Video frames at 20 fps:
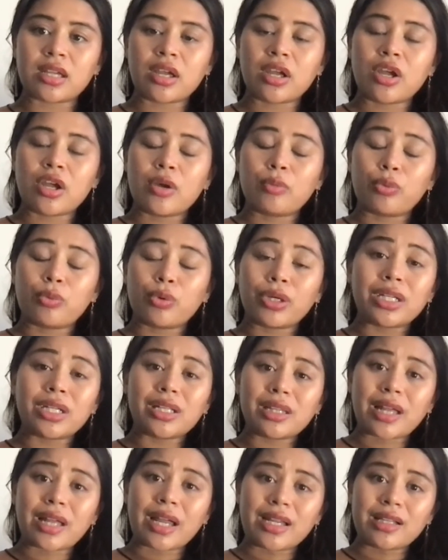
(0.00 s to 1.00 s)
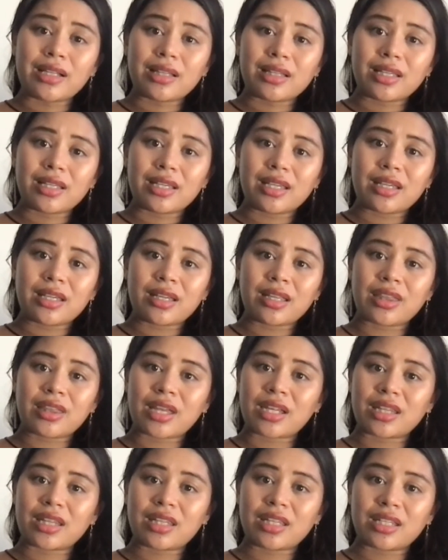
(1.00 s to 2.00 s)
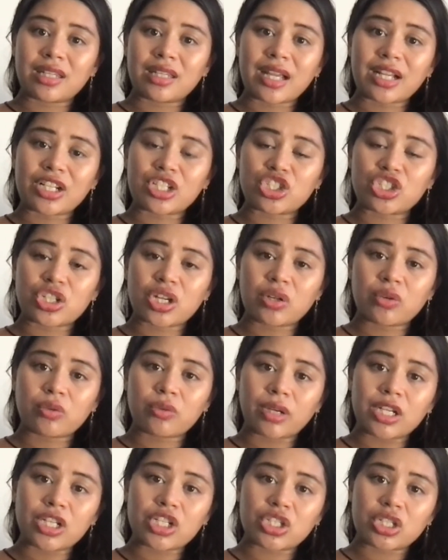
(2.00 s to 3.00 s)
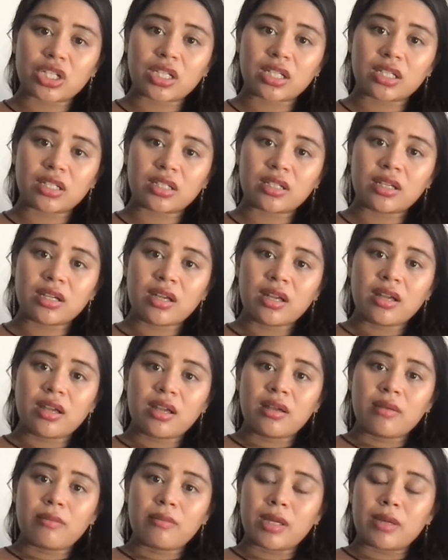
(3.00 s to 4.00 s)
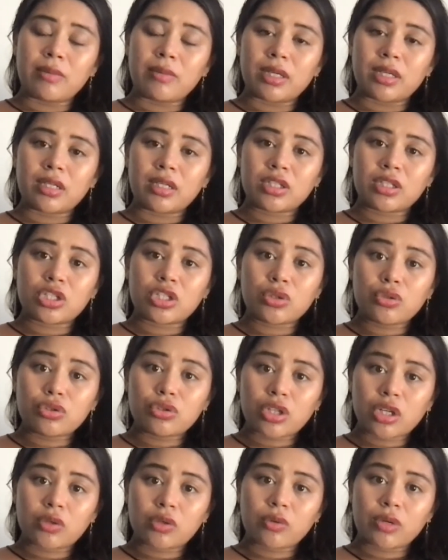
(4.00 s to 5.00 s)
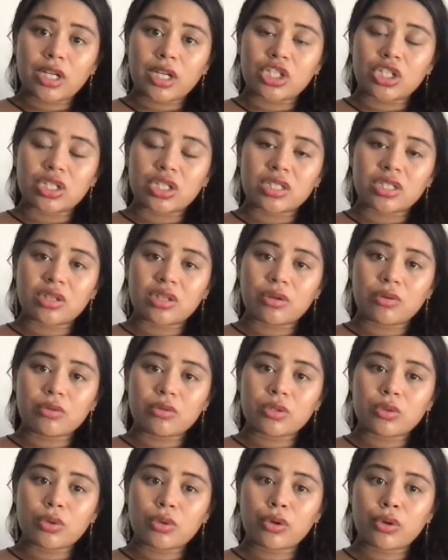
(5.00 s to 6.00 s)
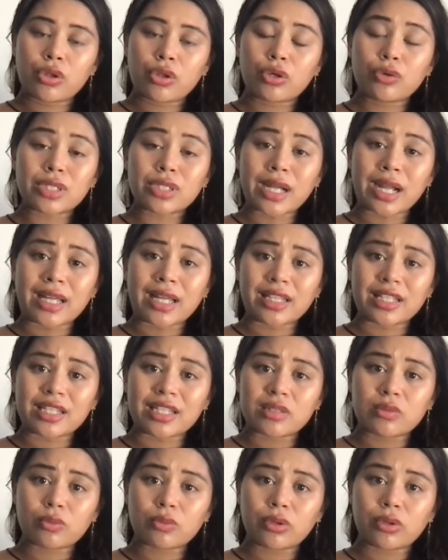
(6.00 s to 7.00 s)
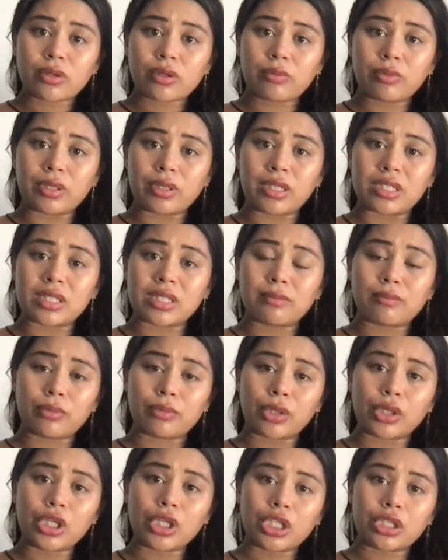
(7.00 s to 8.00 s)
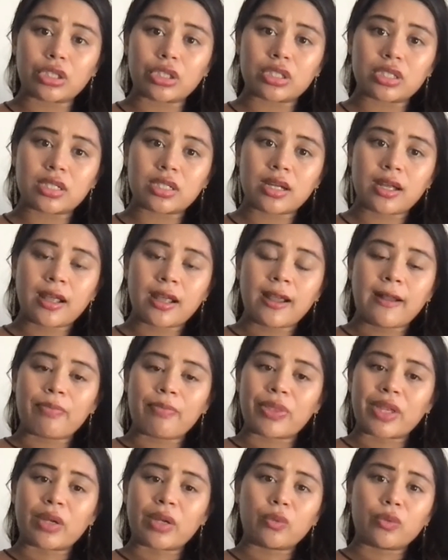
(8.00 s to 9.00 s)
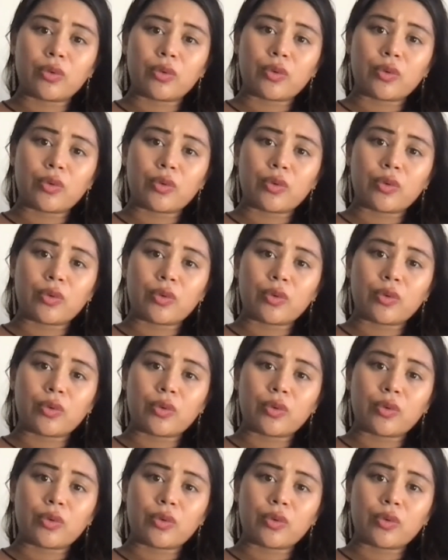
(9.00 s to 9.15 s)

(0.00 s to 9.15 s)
pretty likely that in the next generation, maybe 2 generations, those islands will be submerged, and